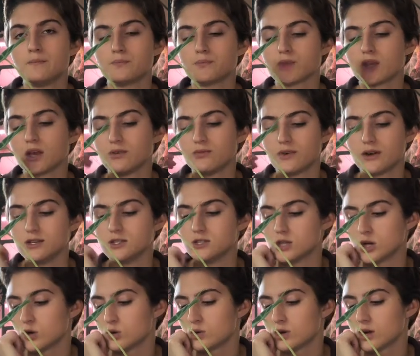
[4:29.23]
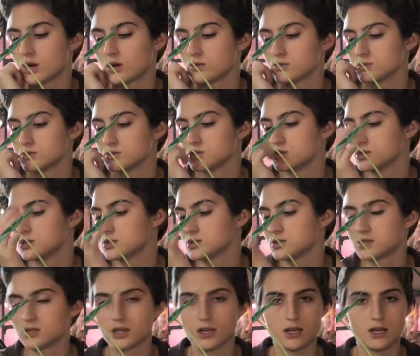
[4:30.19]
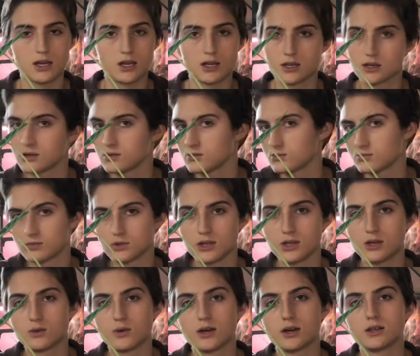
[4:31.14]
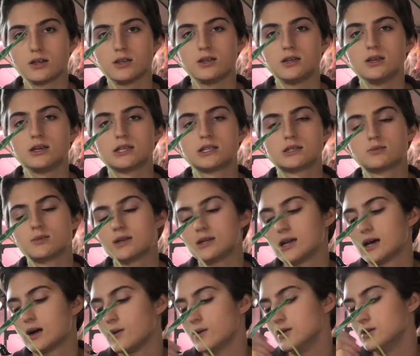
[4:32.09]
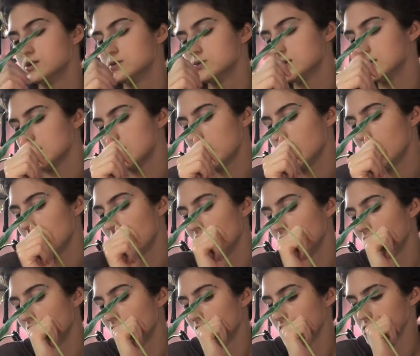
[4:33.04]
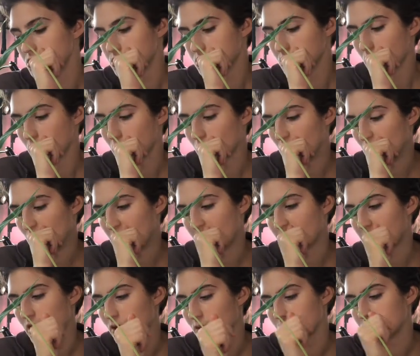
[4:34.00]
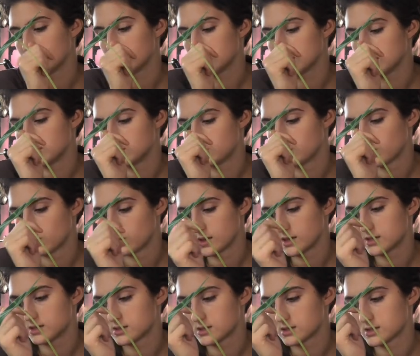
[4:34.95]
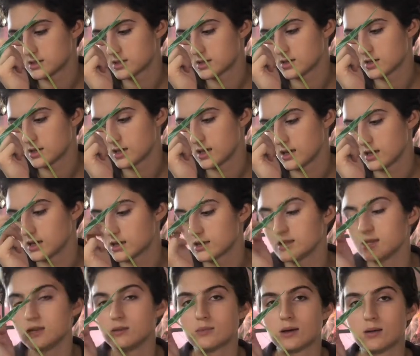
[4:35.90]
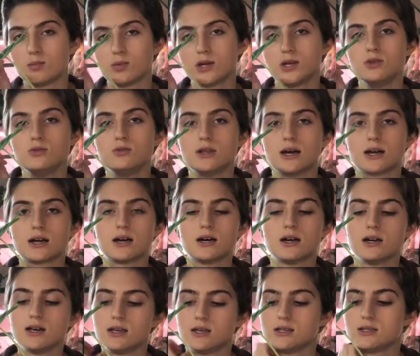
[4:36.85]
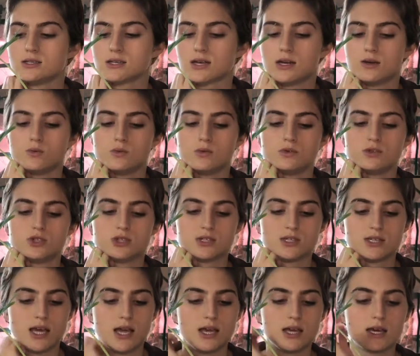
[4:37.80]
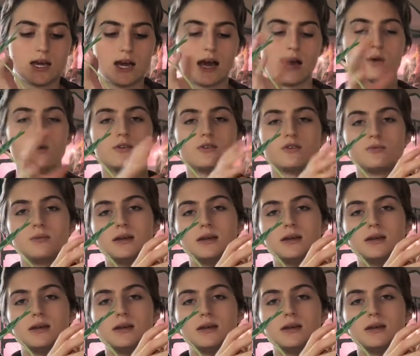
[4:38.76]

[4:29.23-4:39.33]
If I don't, I will just really quickly explain how I do it. So how I rinse and clean my brand new Leca is I will just take however